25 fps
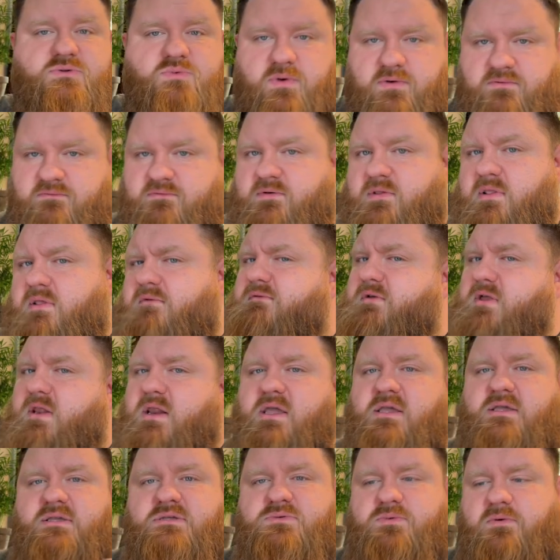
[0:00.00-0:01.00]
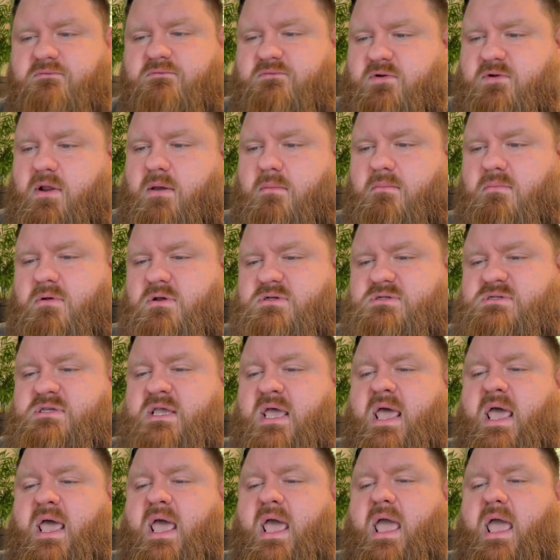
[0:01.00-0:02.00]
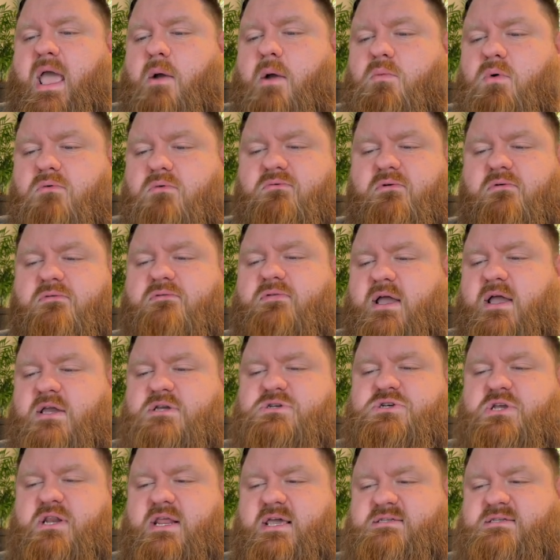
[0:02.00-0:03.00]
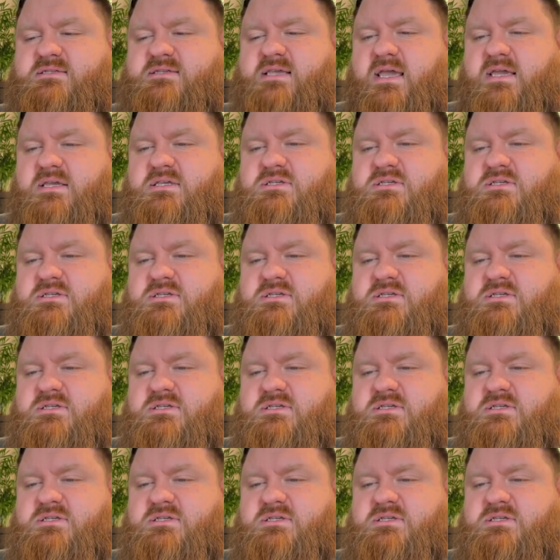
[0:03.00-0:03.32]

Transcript: one for Leviticus, one for Numbers, and one reflection essay.